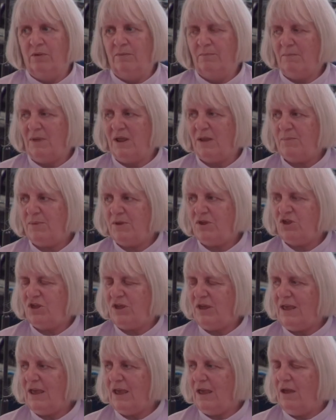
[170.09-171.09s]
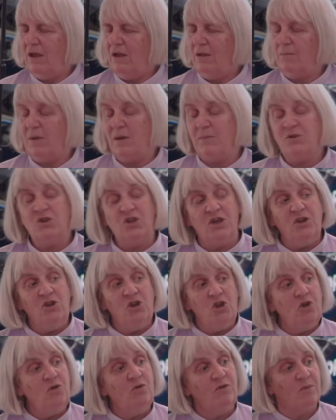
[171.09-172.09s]
Maybe she
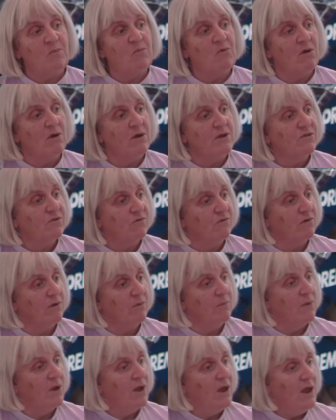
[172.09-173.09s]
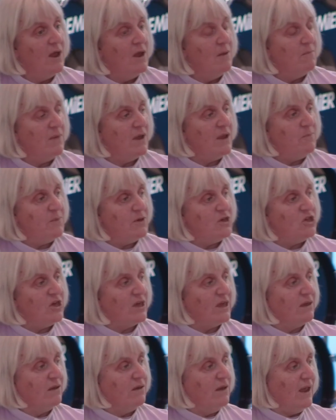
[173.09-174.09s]
knew the bridegroom. Maybe
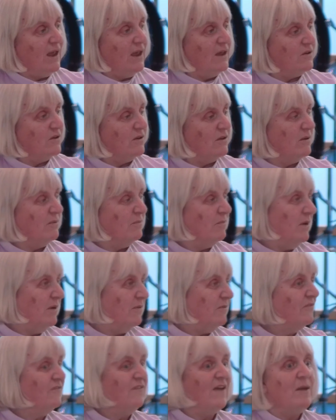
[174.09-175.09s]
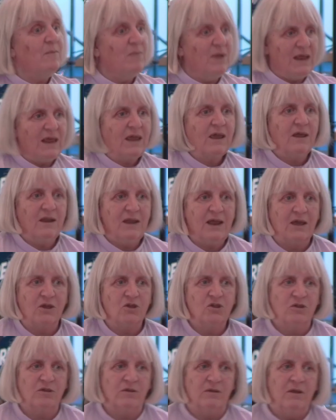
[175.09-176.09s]
she had a family
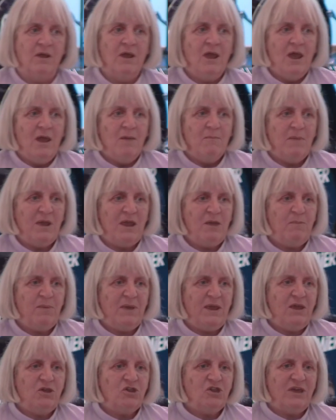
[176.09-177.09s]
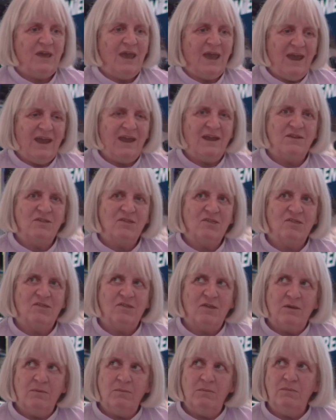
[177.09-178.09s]
connection. Maybe she had
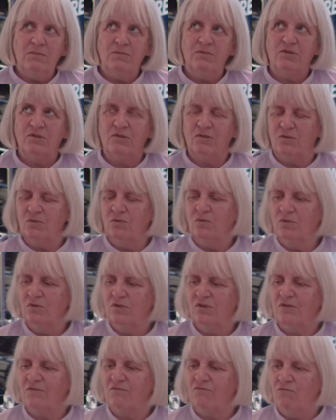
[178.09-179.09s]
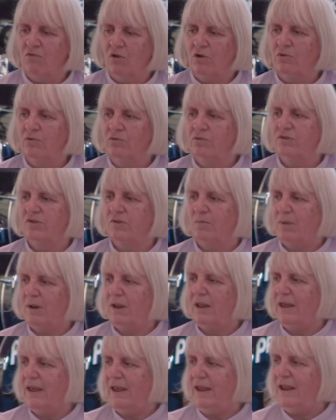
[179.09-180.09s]
some sort of role to
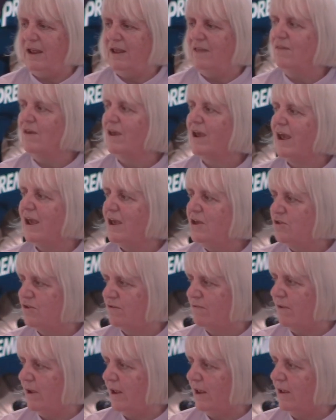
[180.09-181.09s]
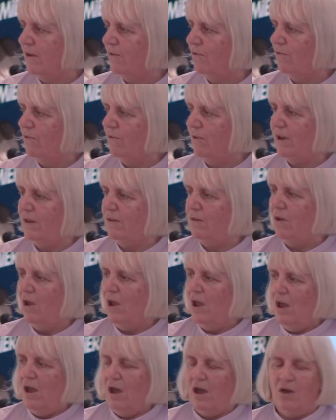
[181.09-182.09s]
play in the catering or in
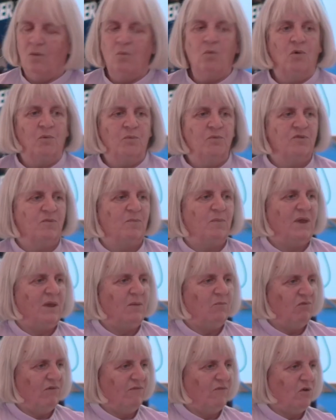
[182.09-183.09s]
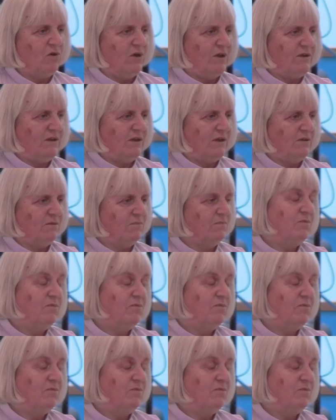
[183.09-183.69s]
what was being provided.